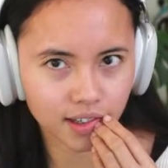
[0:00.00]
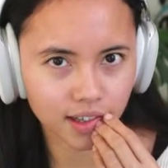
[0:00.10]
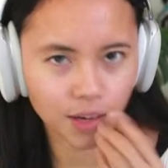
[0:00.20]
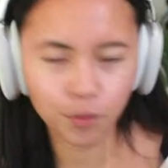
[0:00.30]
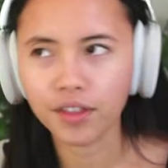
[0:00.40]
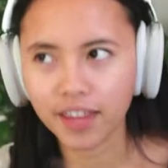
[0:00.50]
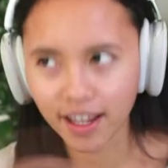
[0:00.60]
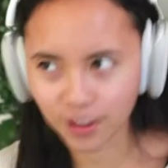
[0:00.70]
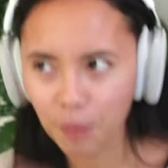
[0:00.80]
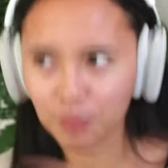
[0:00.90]
it will
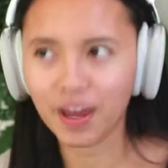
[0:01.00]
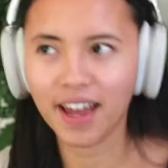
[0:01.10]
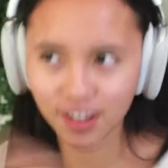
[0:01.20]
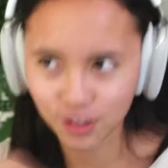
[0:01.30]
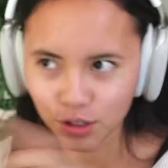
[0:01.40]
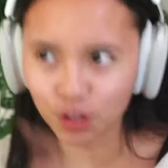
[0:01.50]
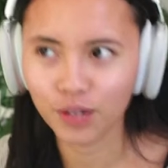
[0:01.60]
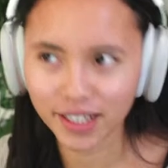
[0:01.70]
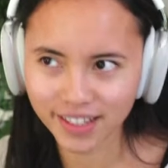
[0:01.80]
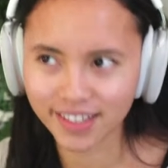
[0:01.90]
then compare the
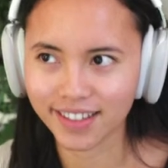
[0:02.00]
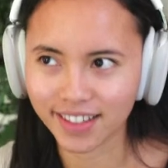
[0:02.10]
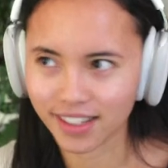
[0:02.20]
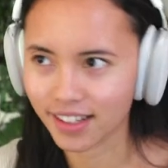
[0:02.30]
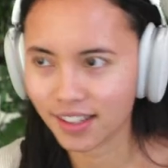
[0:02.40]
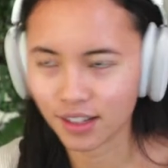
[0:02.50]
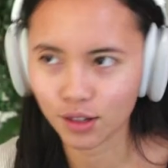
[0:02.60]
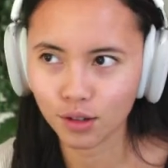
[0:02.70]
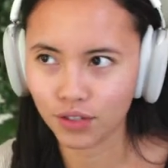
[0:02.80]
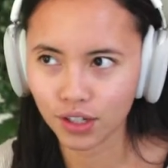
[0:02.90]
two instances, the
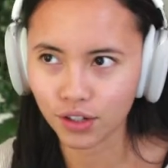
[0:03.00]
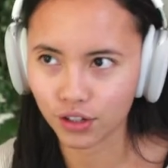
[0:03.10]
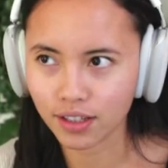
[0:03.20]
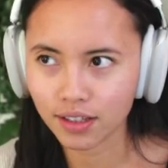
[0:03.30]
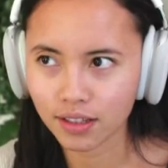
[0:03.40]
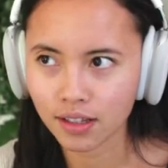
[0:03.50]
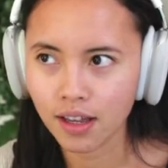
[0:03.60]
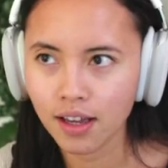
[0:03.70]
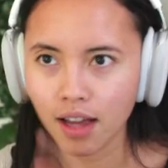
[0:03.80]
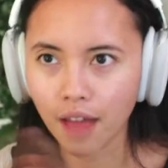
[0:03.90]
two versions,
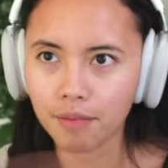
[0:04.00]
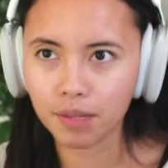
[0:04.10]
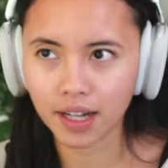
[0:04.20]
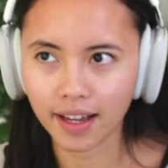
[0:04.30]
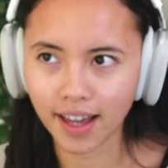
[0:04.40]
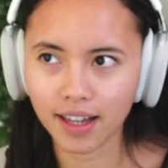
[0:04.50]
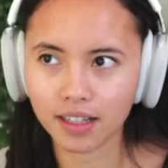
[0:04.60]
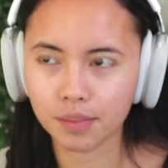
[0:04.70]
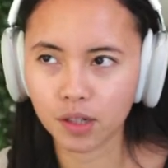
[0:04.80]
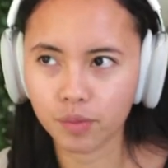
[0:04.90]
and then be like, hey,
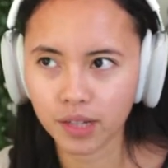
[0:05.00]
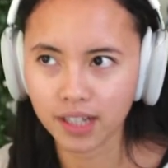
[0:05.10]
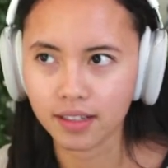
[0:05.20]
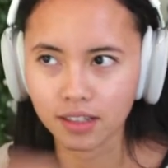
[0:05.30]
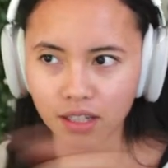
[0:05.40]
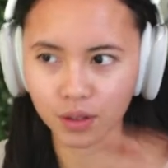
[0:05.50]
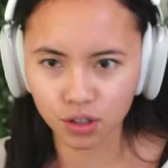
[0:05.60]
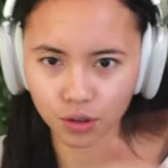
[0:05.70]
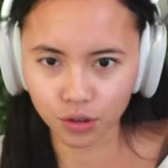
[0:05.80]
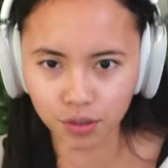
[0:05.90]
it's been updated, so it
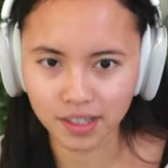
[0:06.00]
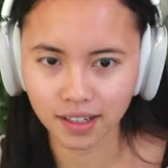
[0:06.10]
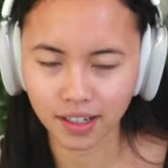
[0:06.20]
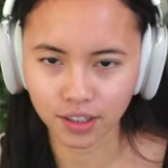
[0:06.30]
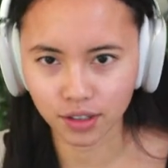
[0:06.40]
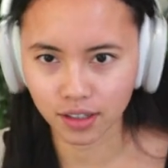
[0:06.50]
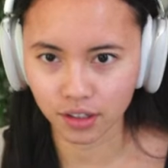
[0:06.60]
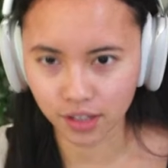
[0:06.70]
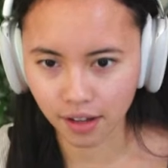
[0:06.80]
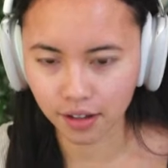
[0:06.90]
just automatically does it
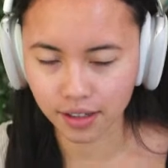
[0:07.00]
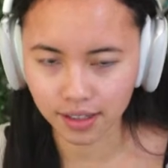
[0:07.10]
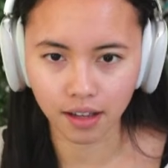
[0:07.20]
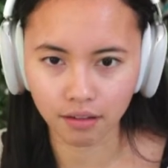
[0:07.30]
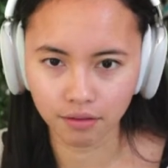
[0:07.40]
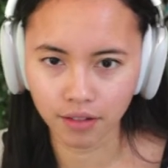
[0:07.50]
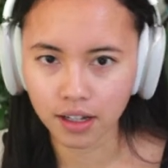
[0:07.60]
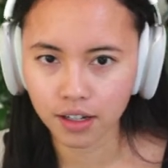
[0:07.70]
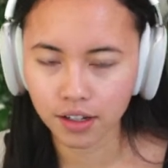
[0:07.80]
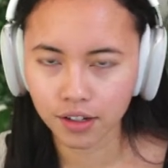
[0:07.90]
itself.
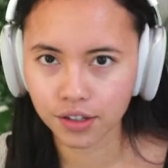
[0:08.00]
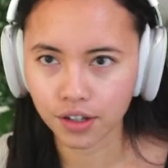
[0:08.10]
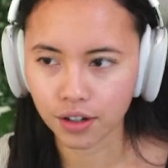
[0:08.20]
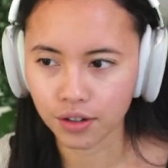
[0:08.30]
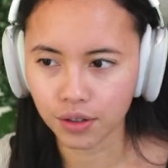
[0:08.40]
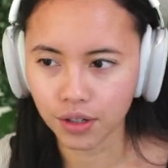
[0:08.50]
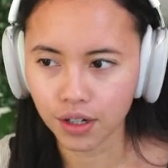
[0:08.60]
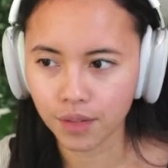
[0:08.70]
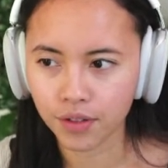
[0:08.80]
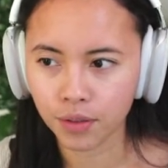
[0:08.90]
So
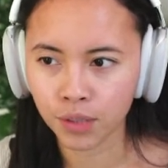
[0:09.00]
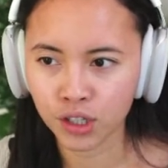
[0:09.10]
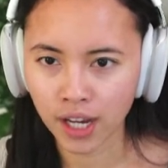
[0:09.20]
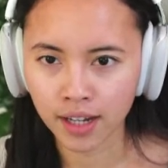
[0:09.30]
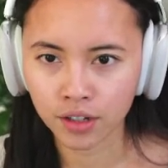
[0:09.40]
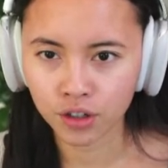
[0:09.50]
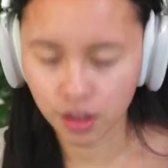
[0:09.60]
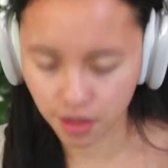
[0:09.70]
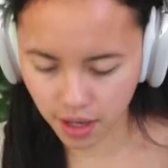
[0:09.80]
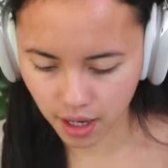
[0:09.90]
we
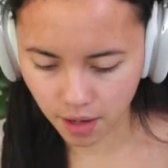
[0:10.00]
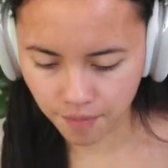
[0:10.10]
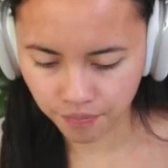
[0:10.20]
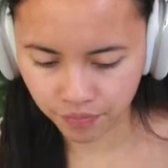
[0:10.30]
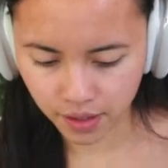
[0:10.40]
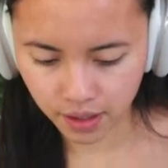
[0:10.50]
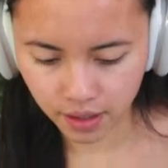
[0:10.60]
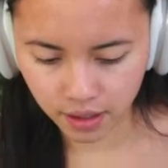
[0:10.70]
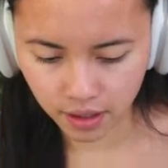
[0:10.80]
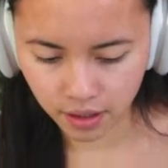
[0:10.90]
change
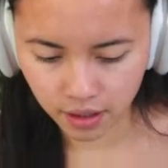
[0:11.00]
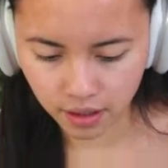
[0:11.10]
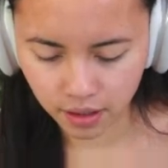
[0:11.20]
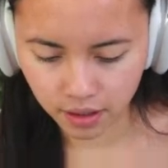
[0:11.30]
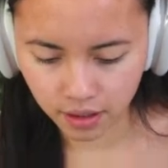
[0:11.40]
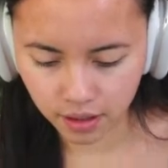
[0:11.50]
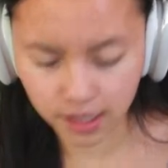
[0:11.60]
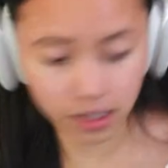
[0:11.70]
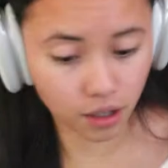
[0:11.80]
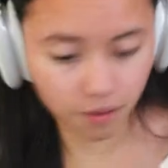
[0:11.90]

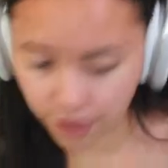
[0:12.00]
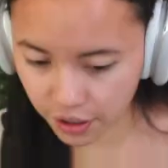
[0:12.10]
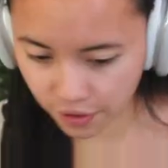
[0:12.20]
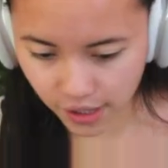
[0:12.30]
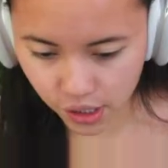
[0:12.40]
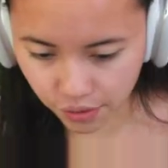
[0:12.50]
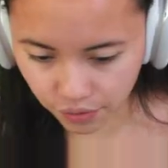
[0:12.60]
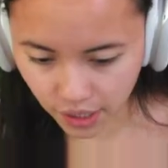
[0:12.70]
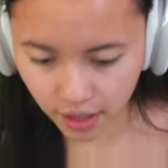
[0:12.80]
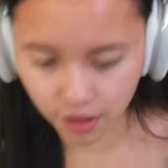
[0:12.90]
there's a configuration
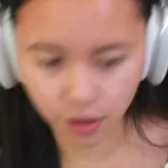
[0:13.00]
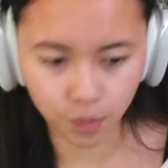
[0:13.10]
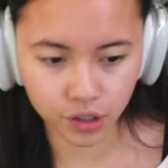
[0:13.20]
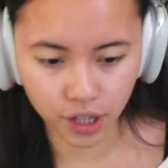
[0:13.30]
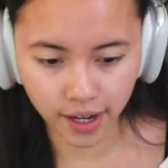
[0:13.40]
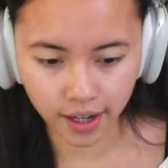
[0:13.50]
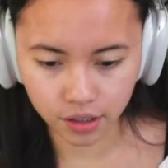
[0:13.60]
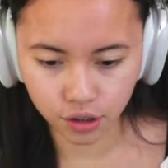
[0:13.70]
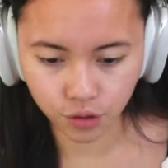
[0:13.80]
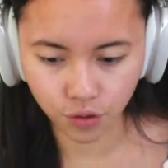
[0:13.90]
file that we
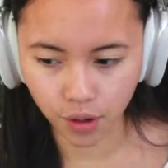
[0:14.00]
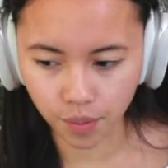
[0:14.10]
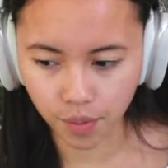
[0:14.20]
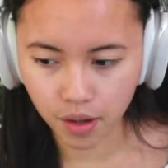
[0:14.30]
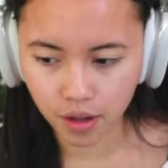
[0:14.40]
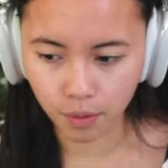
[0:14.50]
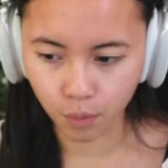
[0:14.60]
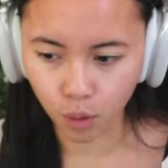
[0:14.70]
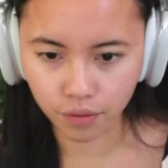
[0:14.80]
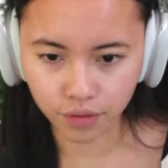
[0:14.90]
change from
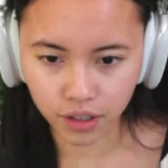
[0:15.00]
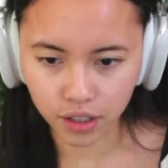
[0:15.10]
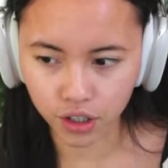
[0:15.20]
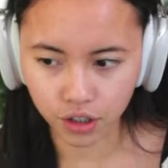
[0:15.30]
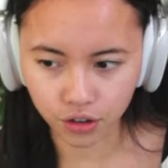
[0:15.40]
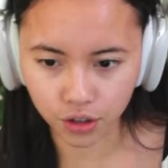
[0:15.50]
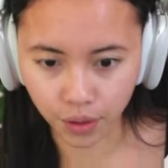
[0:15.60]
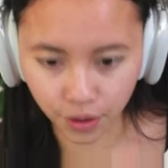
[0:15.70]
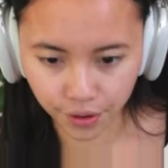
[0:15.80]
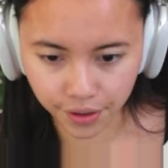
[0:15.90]
one version
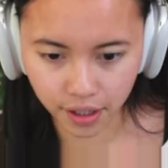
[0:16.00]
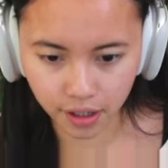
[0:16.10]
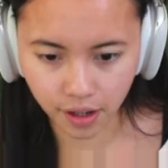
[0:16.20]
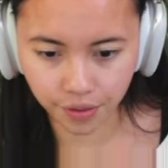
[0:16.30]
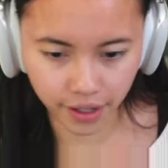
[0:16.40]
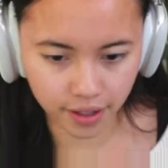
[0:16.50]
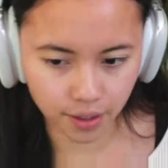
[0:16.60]
to another, and then